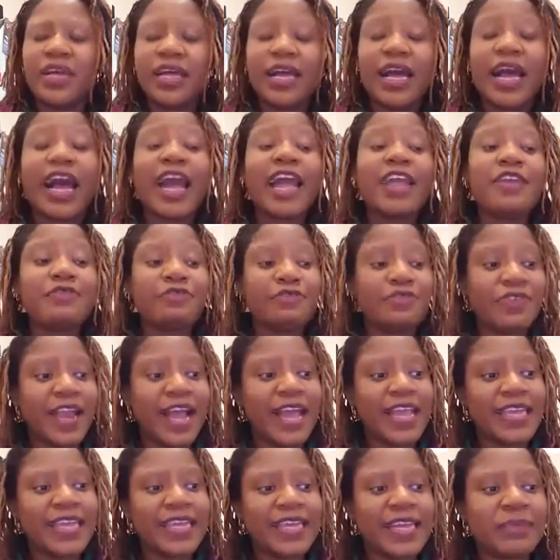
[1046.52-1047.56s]

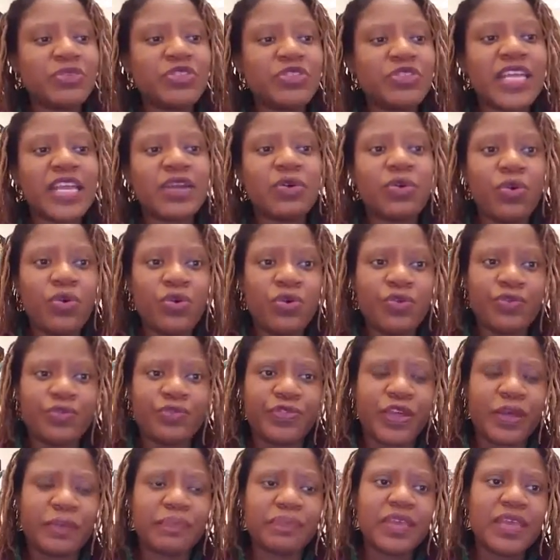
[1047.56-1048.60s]
high-flying. I'm not saying all of
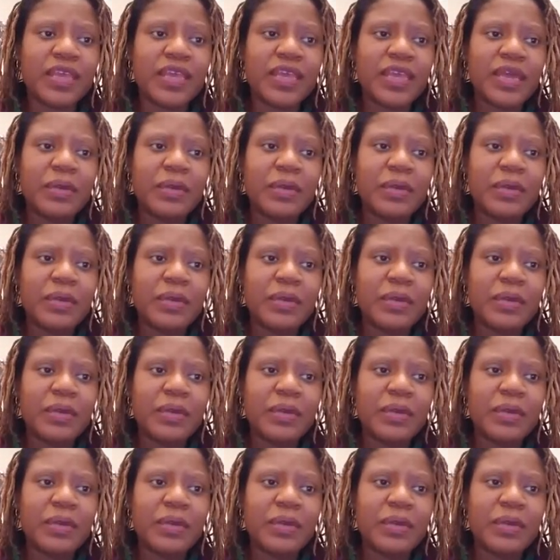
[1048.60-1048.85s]
them.